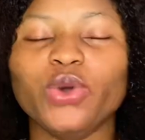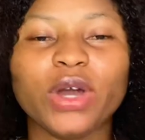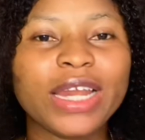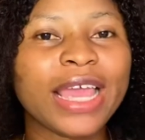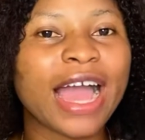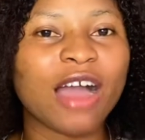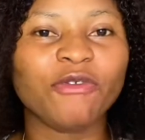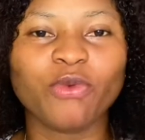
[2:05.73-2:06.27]

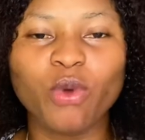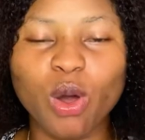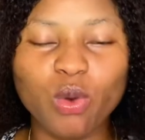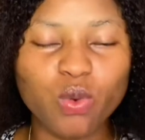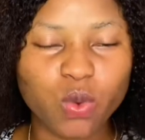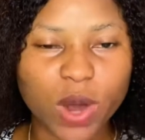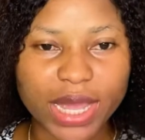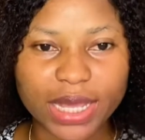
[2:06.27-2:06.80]
only have
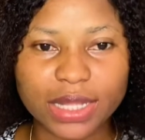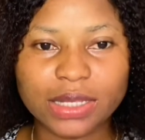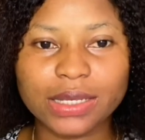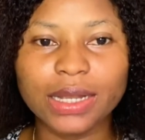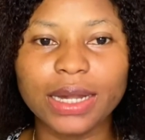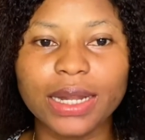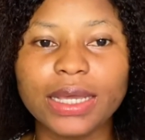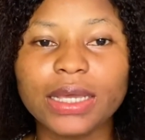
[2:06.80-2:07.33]
one way
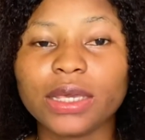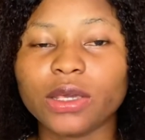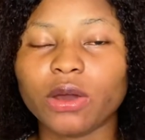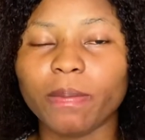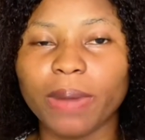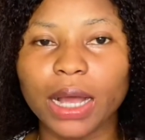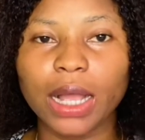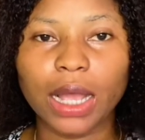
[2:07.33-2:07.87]
to link
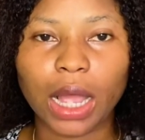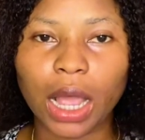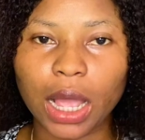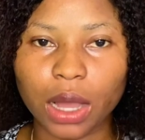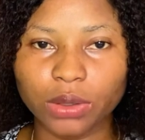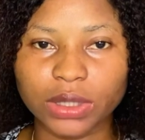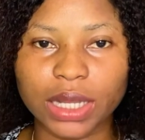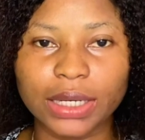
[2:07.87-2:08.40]
your bank
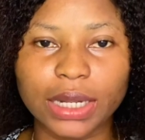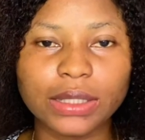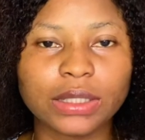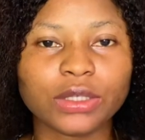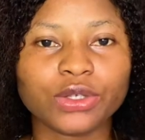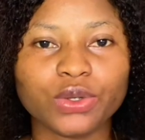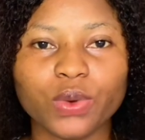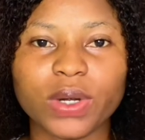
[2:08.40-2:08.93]
account, and that
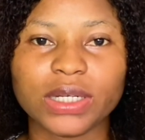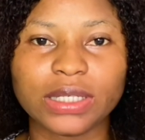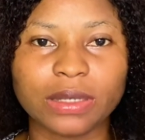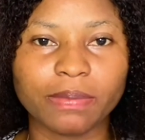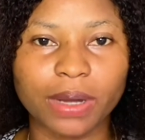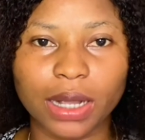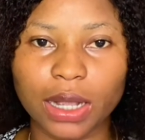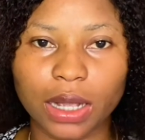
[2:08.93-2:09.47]
is
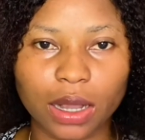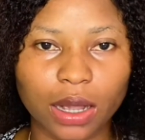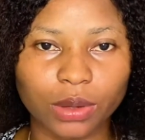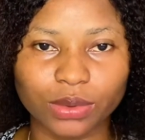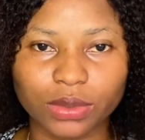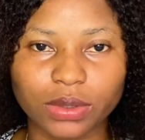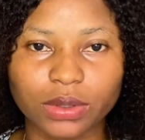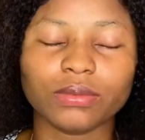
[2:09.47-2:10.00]
USA bank
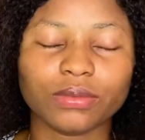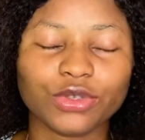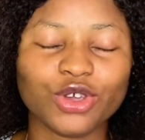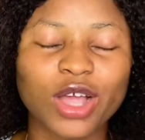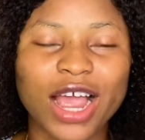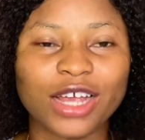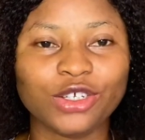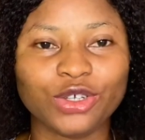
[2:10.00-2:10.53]
account. You
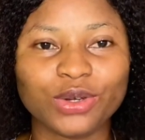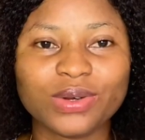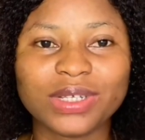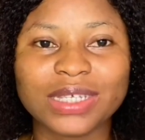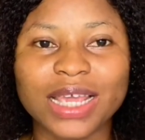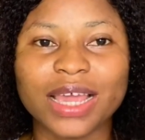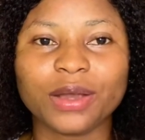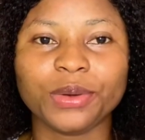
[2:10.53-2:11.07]
can
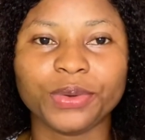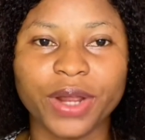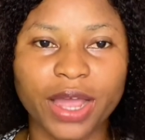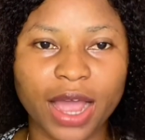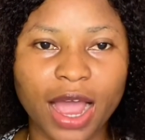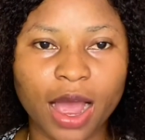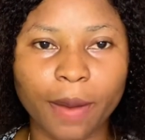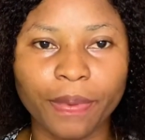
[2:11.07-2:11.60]
use a
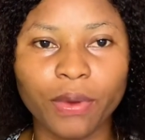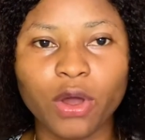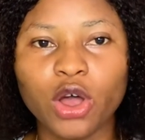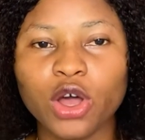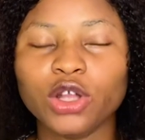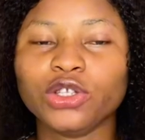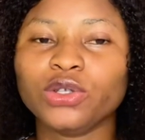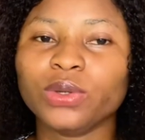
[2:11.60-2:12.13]
great app
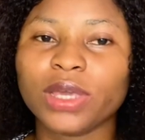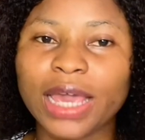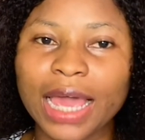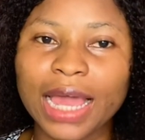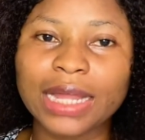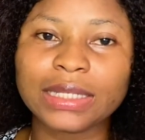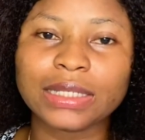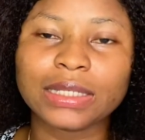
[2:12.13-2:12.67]
to
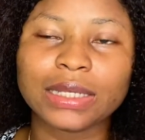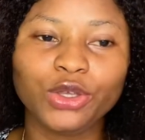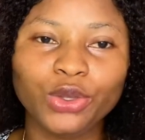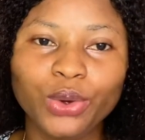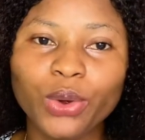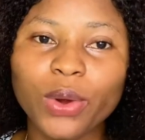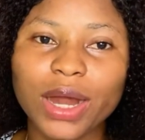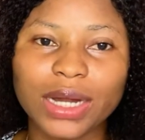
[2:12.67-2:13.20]
get
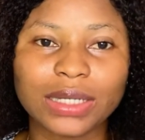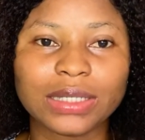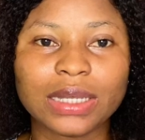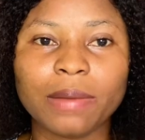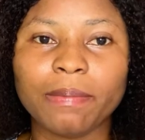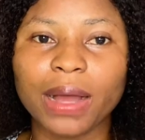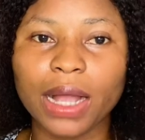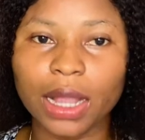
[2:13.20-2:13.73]

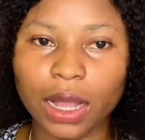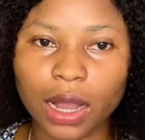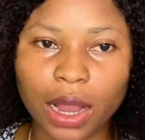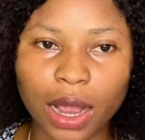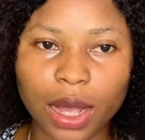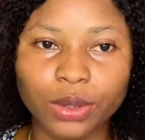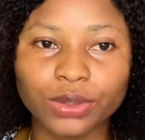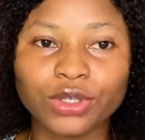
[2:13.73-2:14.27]
USA bank
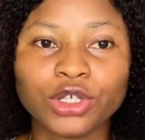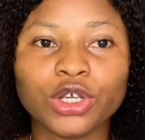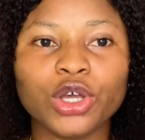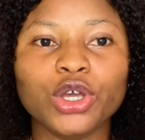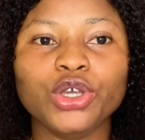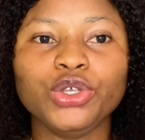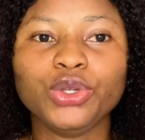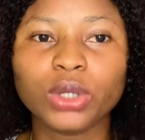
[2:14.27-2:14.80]
accounts,
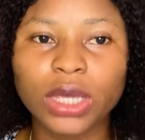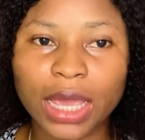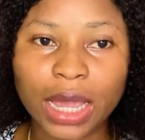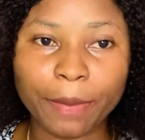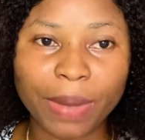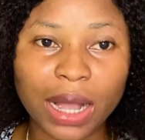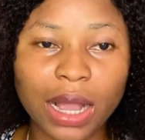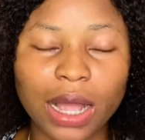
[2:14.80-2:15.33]

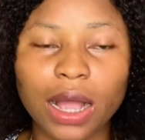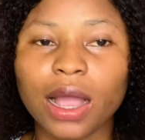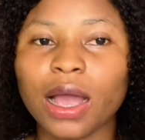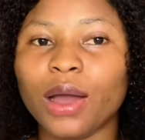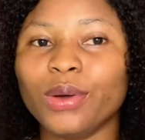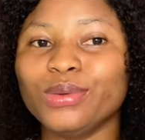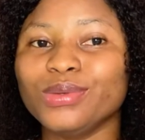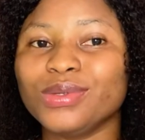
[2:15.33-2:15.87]
UK bank
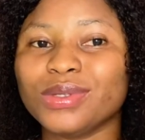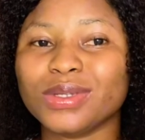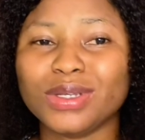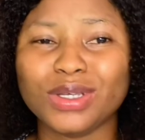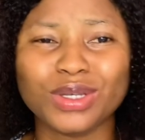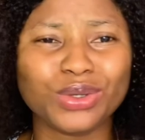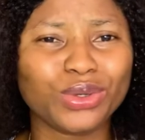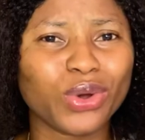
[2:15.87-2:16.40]
accounts,
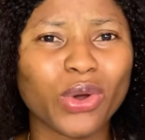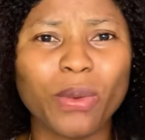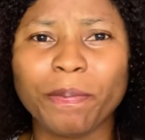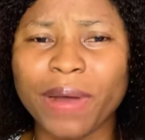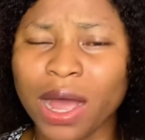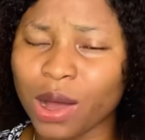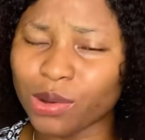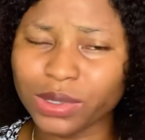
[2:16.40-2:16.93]
Euro,
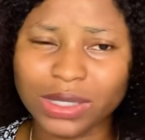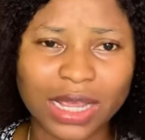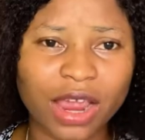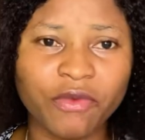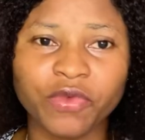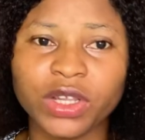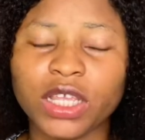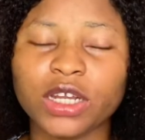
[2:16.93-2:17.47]
pounds,
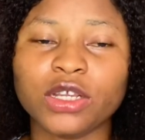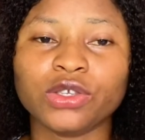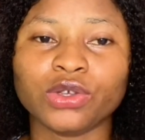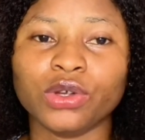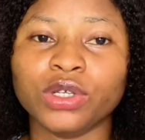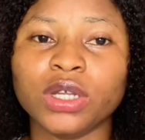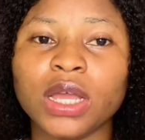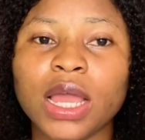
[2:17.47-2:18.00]
everything is on